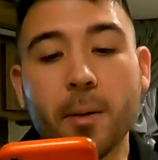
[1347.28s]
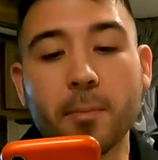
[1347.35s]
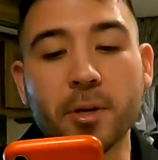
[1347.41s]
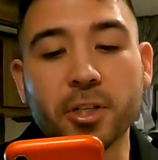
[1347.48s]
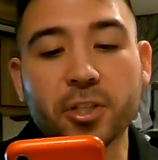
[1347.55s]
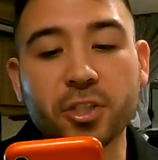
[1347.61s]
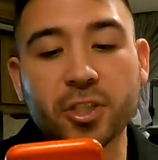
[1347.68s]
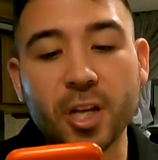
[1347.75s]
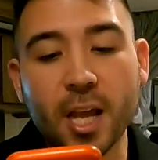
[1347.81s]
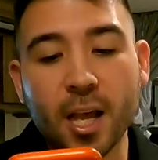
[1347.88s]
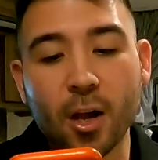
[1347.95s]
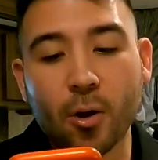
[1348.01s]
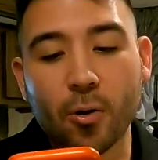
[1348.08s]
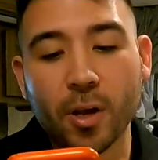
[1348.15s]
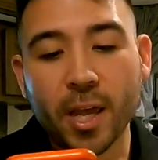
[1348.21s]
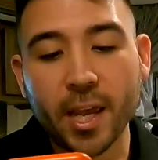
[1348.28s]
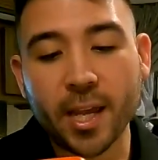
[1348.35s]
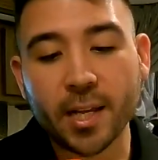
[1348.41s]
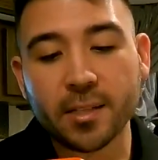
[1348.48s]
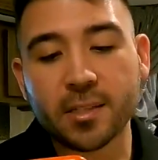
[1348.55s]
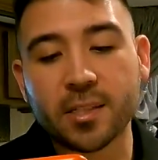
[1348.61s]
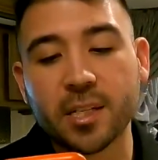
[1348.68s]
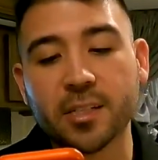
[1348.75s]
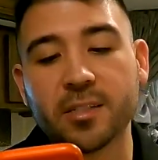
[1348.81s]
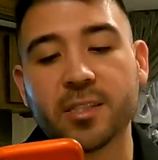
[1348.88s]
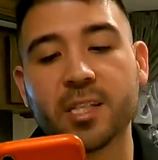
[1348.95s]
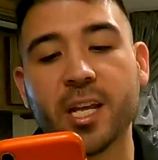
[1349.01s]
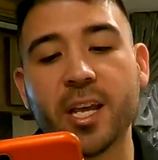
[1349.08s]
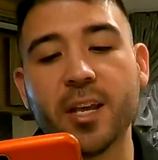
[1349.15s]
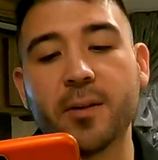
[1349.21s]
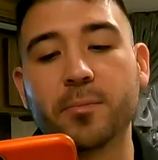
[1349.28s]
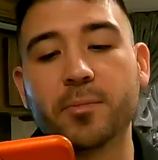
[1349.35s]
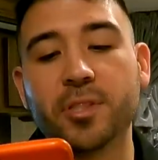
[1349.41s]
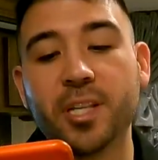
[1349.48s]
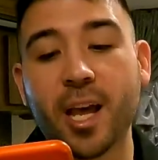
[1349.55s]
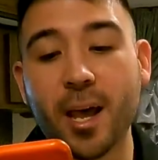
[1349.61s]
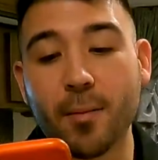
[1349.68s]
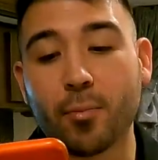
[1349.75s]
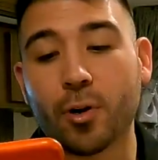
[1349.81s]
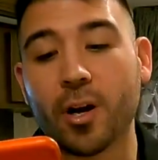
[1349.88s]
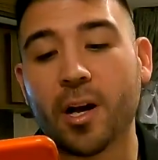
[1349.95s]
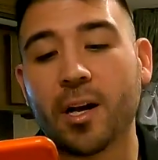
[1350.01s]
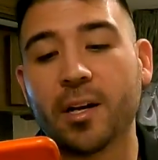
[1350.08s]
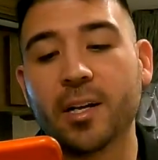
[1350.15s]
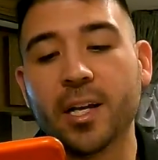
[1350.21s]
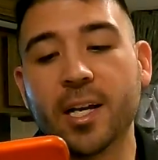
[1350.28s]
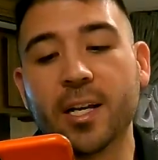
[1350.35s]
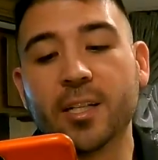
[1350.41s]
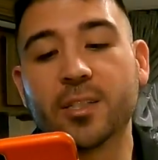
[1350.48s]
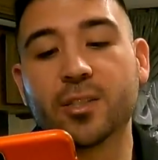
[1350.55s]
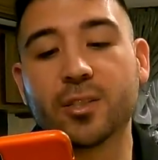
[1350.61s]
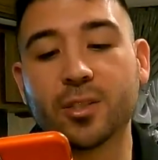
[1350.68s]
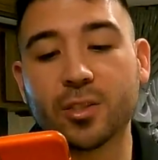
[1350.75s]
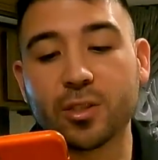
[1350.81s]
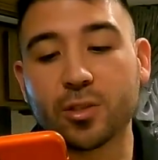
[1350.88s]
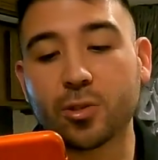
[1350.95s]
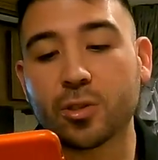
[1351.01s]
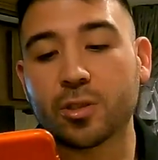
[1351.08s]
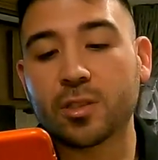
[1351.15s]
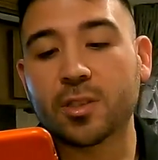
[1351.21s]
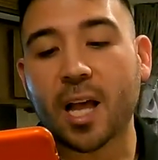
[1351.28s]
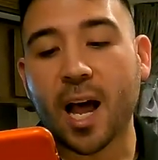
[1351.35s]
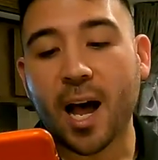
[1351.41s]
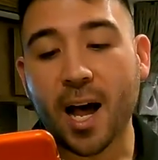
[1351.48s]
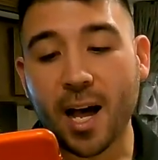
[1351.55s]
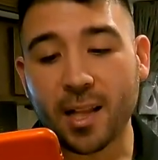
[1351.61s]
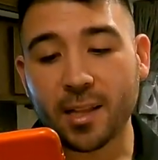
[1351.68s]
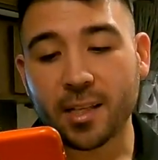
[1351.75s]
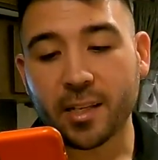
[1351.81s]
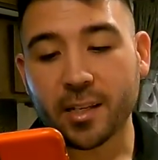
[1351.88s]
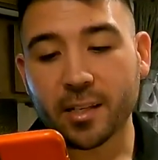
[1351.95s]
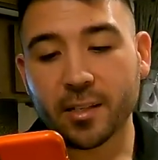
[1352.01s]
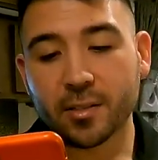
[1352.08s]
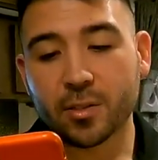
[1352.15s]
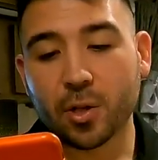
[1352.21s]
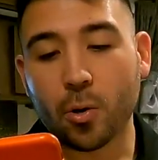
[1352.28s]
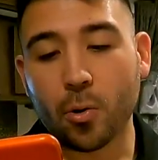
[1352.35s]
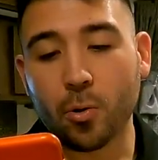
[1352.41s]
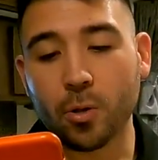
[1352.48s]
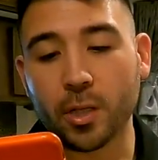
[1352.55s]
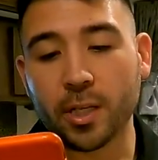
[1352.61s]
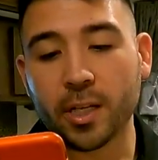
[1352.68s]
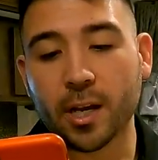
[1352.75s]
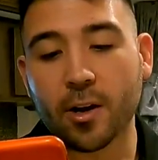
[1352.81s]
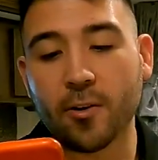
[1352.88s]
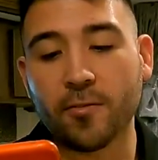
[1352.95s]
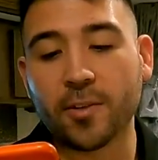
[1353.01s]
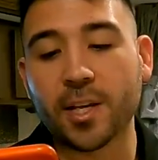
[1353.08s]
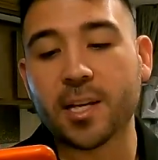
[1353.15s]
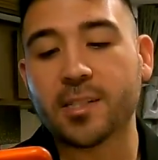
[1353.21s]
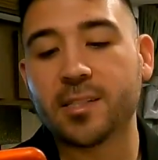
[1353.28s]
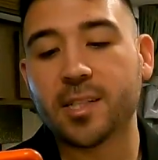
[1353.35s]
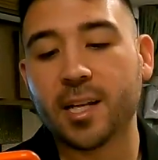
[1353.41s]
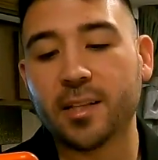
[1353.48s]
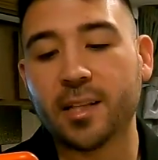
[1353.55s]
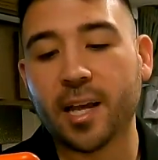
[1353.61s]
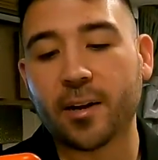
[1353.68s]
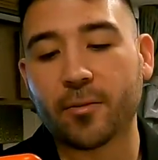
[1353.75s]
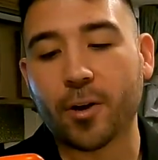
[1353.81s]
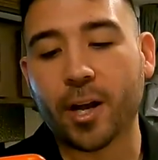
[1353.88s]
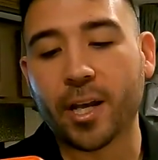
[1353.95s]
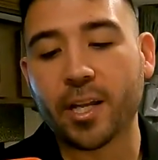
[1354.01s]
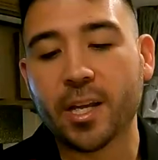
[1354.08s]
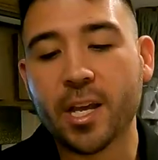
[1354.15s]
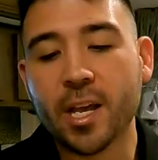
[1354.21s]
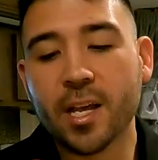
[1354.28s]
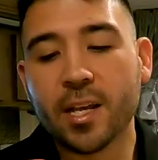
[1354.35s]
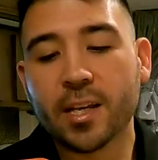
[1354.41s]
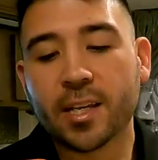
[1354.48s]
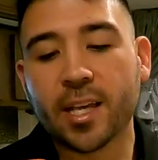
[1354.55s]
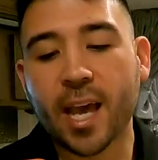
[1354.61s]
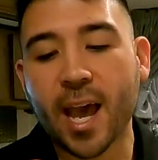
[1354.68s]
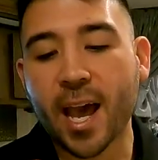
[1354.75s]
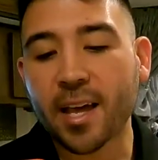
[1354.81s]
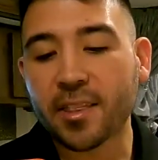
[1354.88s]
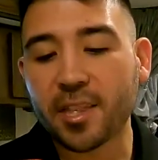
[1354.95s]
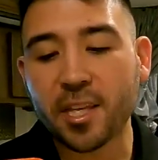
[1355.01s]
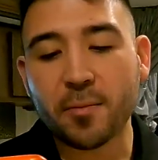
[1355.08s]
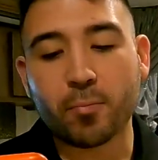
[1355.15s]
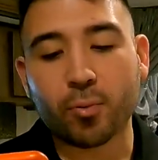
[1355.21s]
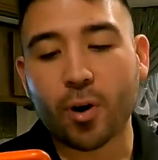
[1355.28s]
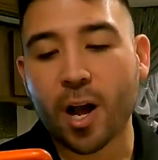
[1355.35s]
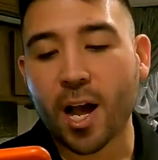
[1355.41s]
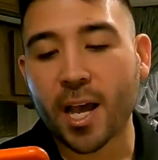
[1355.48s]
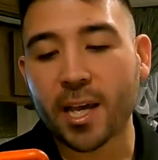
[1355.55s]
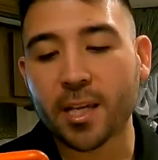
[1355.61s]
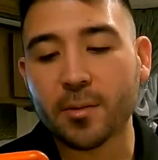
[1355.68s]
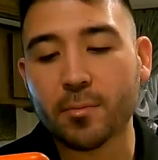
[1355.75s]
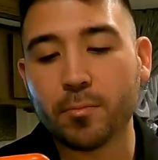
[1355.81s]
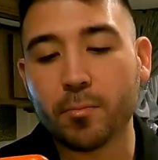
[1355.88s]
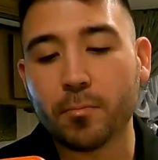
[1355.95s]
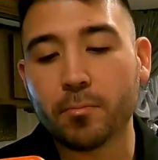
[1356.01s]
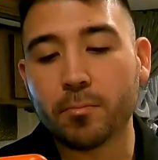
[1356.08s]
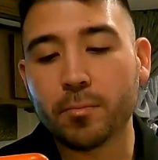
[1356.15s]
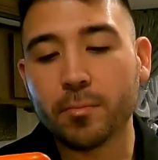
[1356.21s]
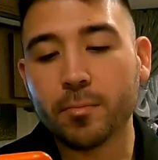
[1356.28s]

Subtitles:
Michelle, Hanson, Tim, Deborah, Tolly, hopefully I said that right, Kathy, Brian,